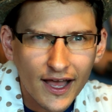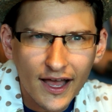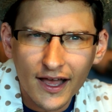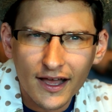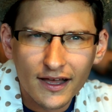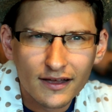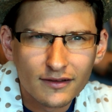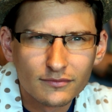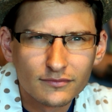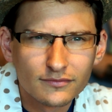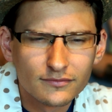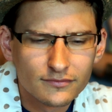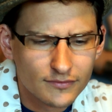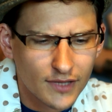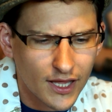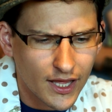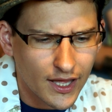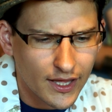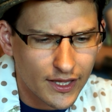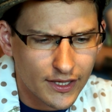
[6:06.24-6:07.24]

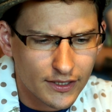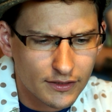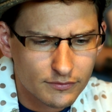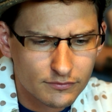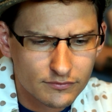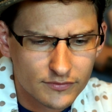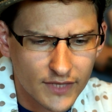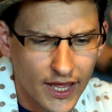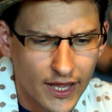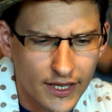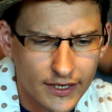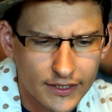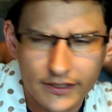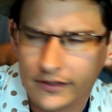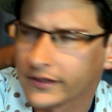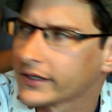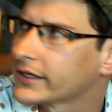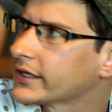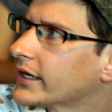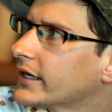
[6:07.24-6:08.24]
I'm not
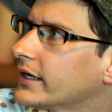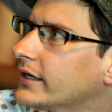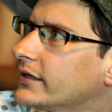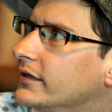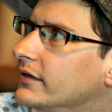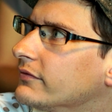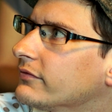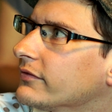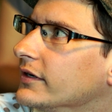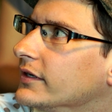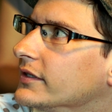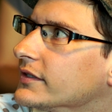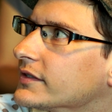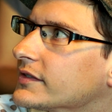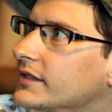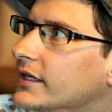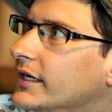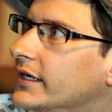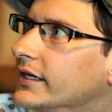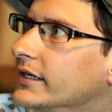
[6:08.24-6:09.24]
hearing any difference
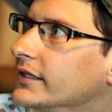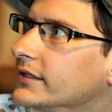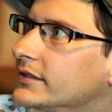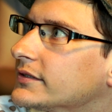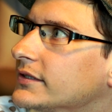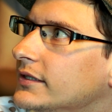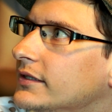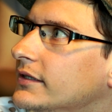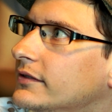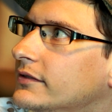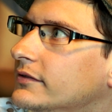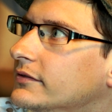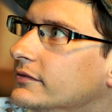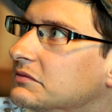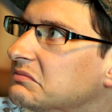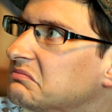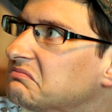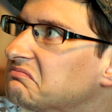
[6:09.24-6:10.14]
there, so...